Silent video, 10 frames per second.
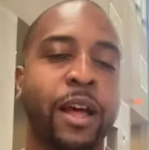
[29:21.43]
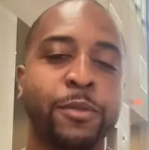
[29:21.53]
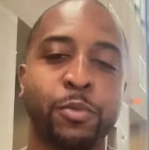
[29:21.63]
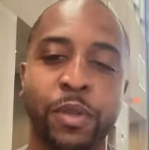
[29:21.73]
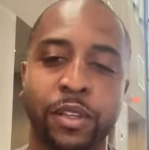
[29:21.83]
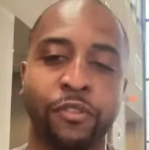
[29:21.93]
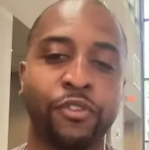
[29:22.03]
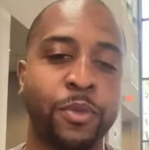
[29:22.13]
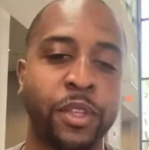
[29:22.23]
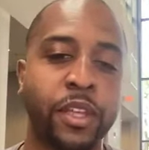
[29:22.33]
And I'm speaking
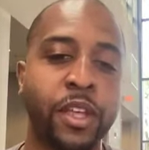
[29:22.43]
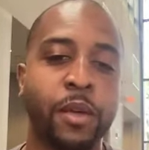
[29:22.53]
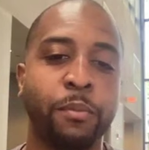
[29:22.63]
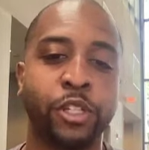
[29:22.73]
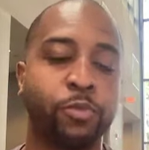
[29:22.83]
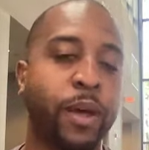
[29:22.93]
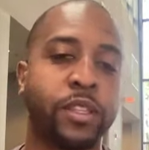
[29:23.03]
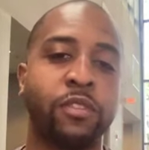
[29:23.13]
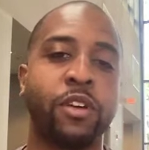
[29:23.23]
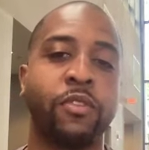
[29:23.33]
from the
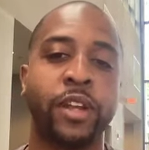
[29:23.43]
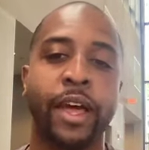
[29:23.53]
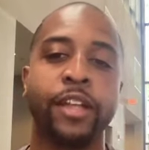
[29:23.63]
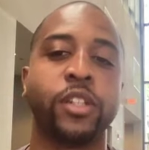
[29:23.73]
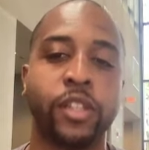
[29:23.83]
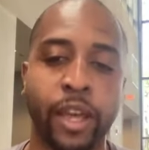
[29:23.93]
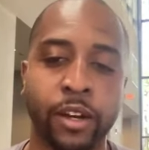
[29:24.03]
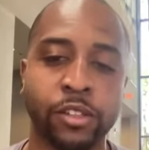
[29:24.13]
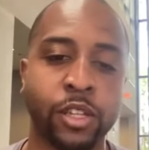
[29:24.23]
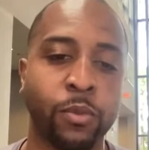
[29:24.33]
perspective of an
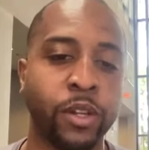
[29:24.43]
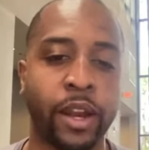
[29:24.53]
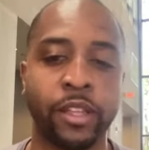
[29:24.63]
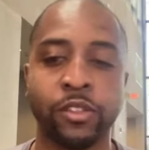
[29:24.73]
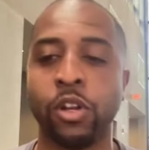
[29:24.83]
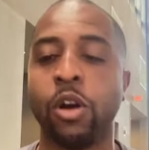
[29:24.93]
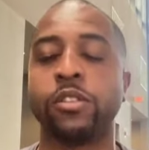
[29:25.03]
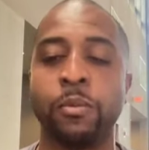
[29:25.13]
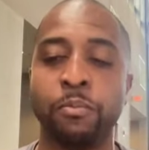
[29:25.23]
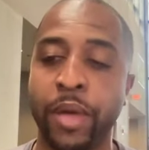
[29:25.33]
educator, someone that has
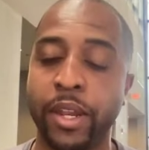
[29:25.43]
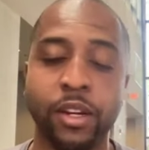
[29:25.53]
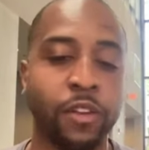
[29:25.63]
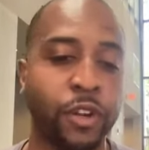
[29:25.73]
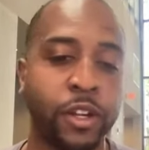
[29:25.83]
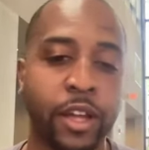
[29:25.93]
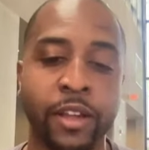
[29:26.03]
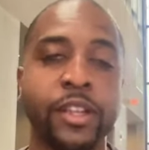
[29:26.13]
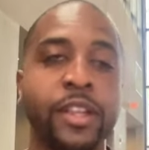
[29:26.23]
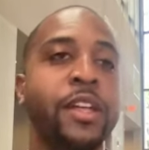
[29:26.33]
gone to many different,
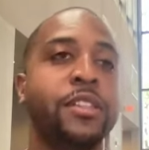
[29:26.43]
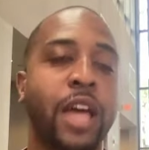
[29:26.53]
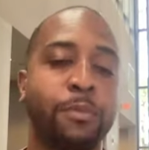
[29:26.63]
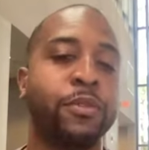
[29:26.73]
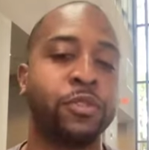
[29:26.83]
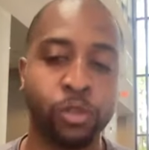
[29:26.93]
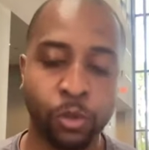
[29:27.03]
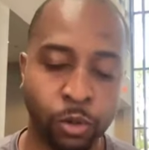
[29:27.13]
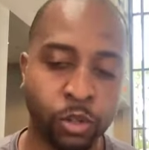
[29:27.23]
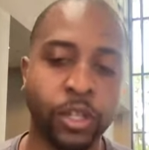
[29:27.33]
any type of
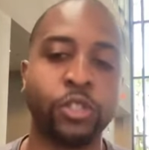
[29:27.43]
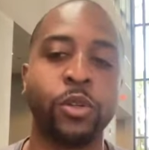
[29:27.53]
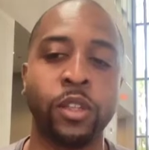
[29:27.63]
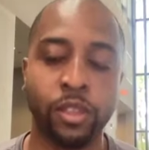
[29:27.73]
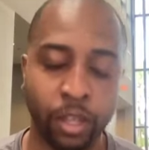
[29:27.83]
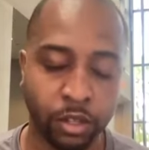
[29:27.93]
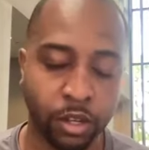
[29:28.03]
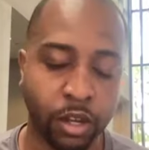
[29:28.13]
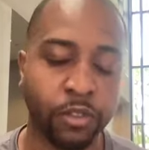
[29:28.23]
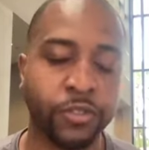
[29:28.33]
school that you can think
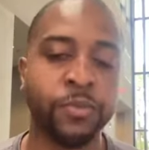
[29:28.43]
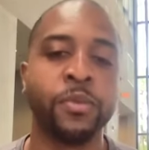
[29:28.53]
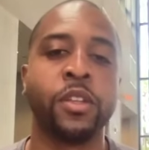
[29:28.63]
of.